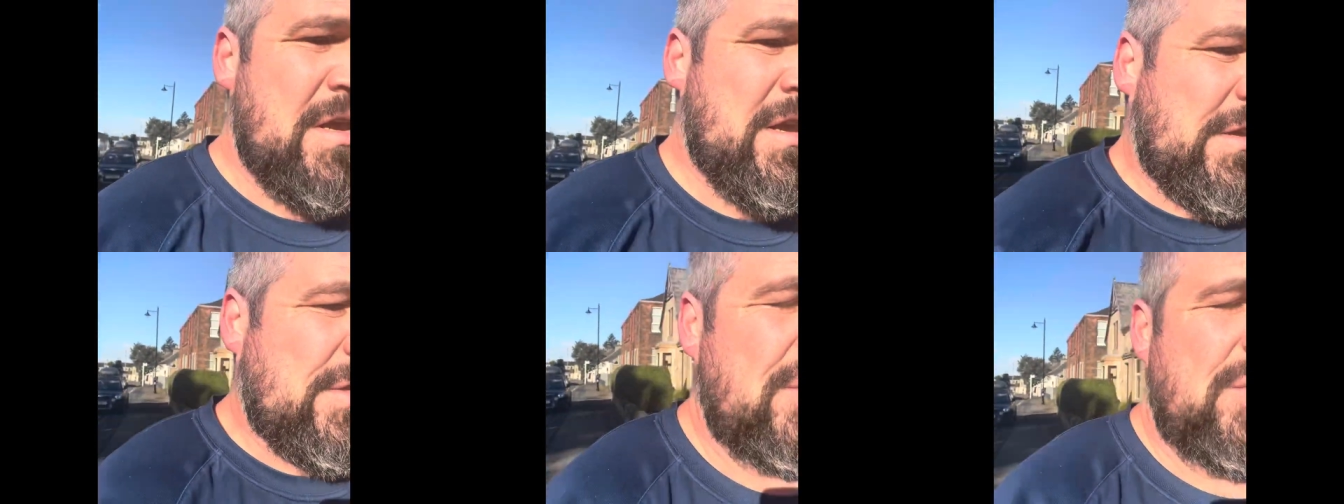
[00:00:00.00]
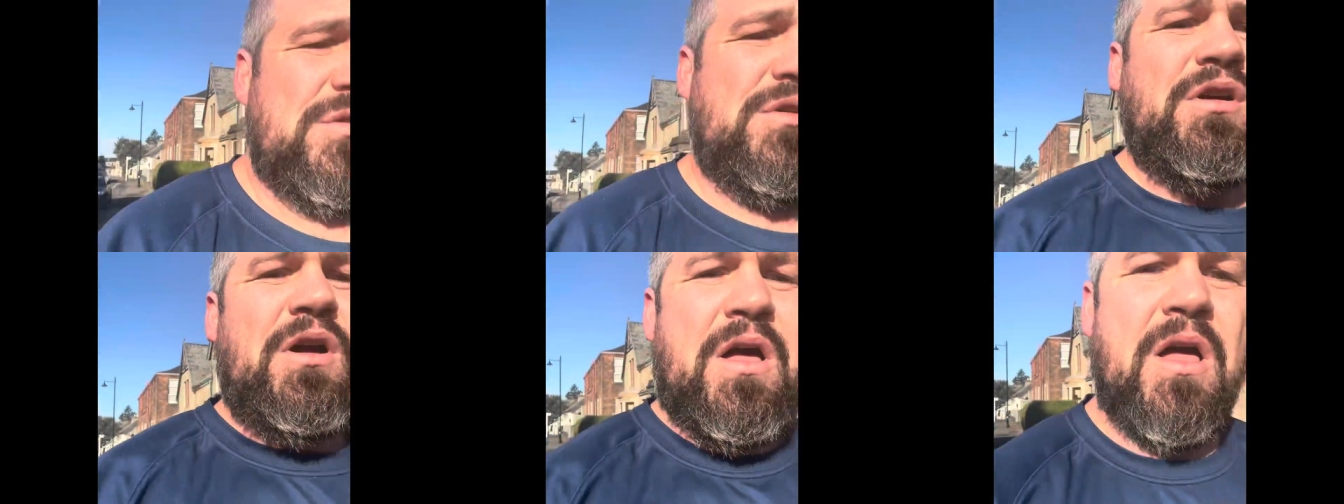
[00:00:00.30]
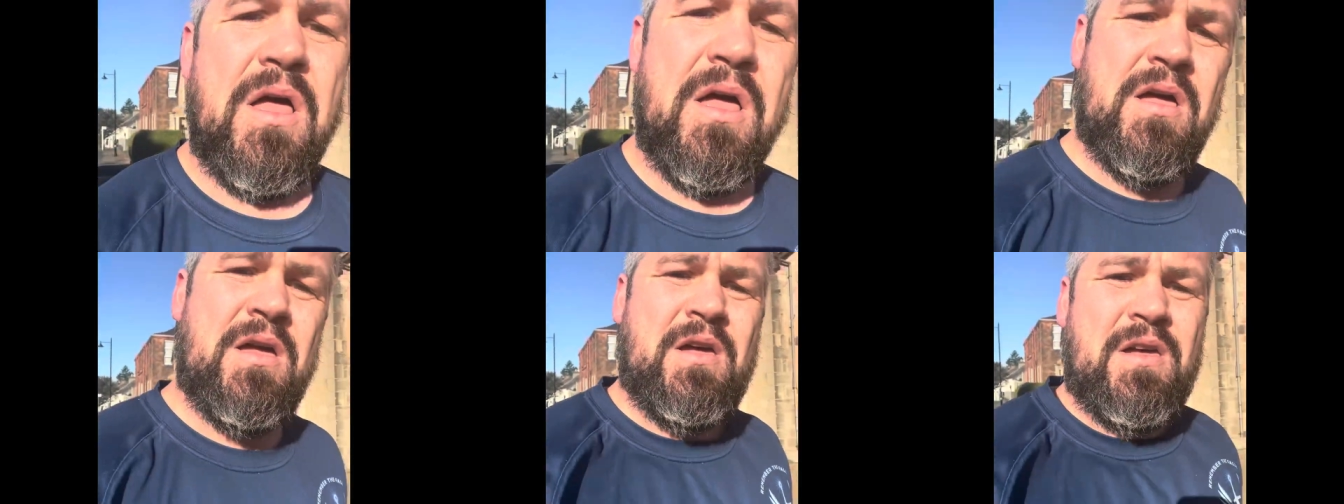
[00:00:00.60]
So,
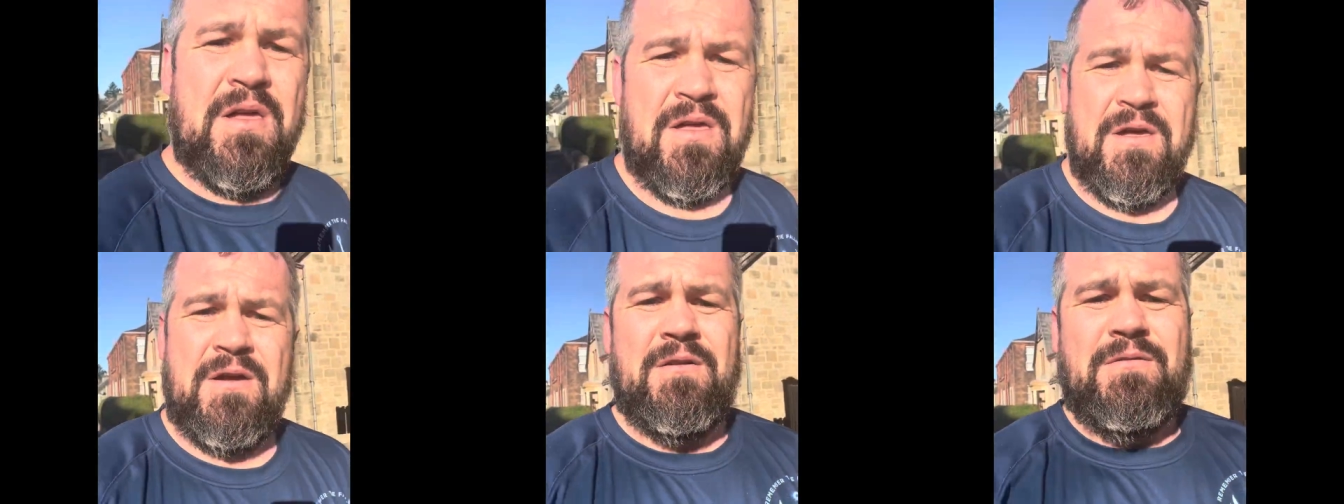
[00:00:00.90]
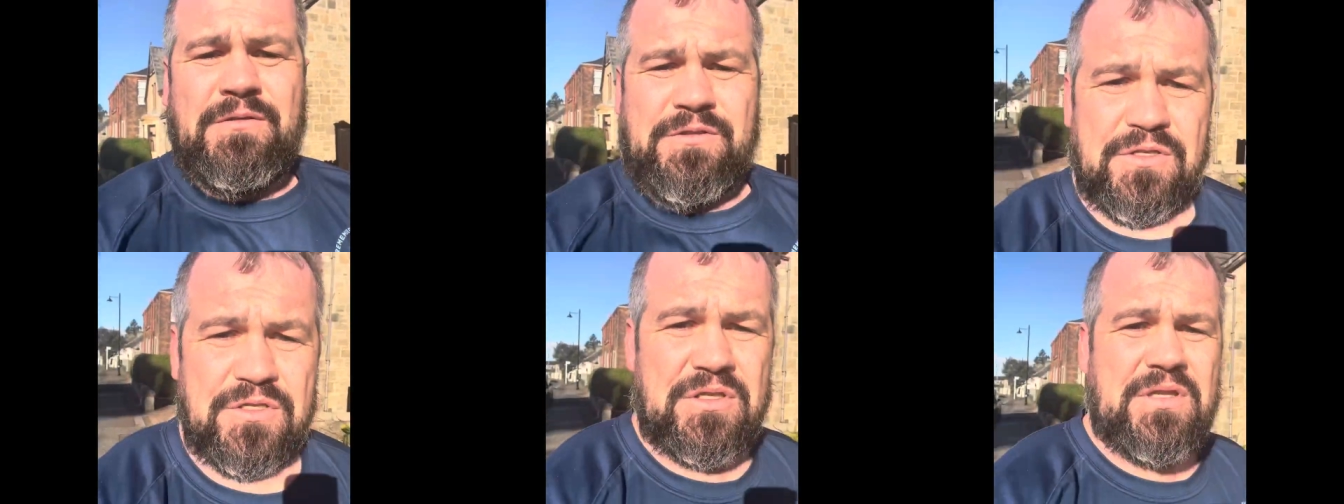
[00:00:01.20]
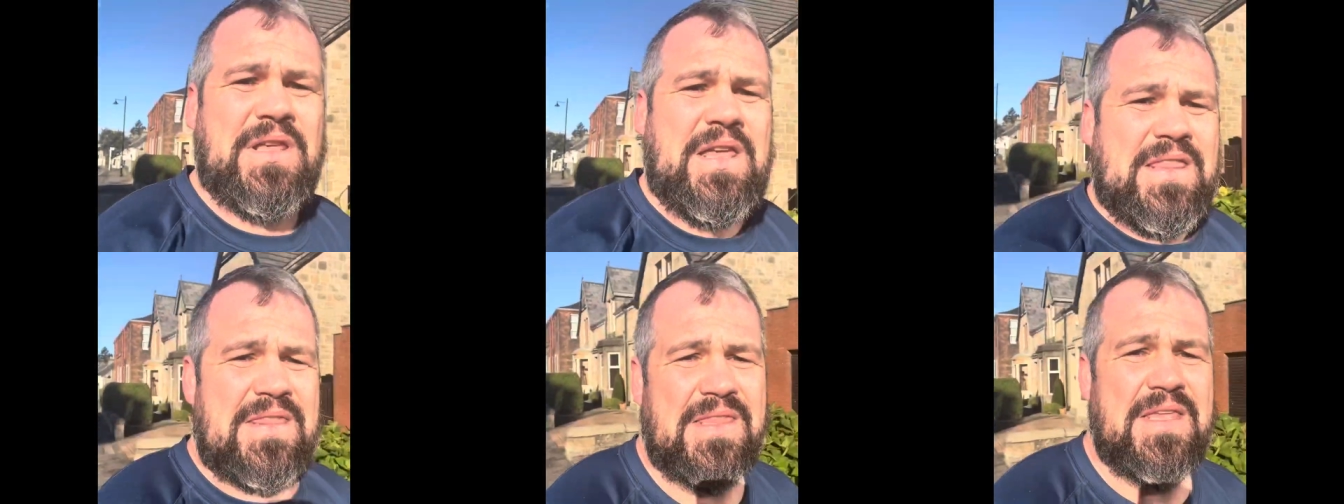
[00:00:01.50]
just
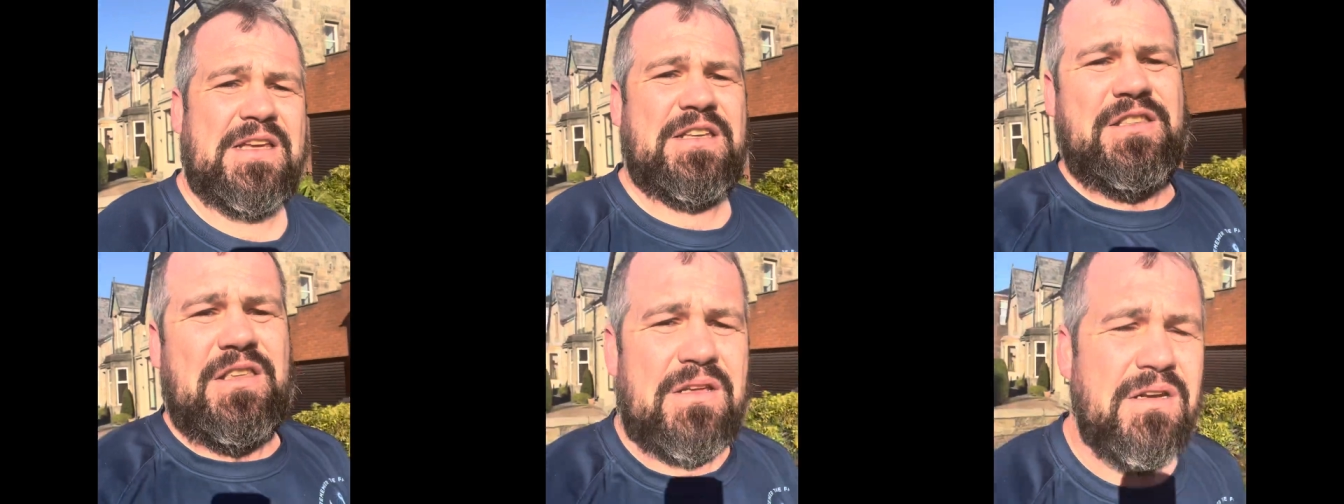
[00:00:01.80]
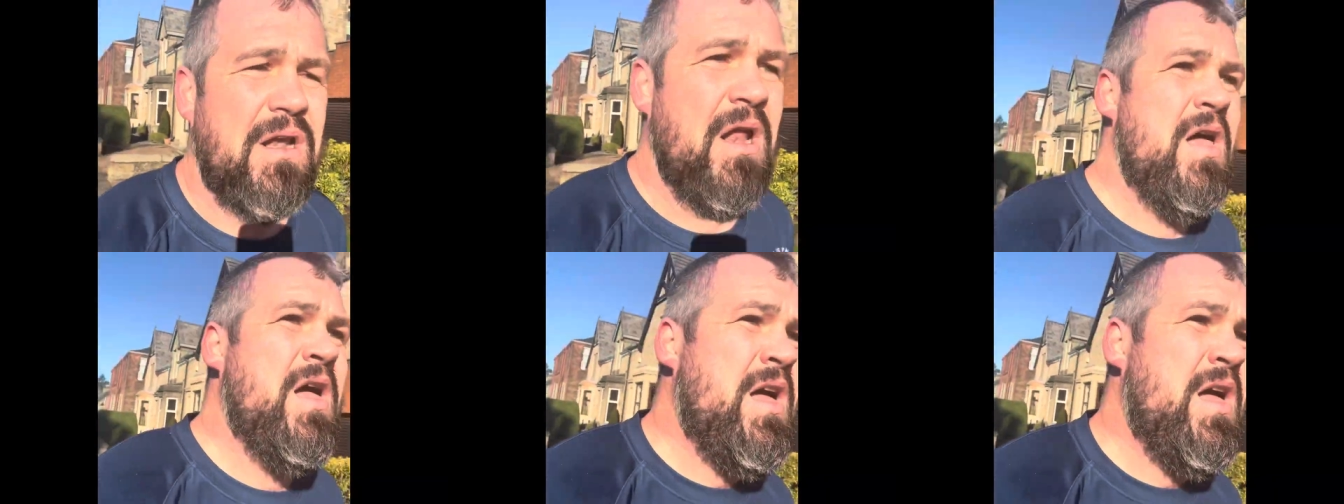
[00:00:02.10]
getting this done.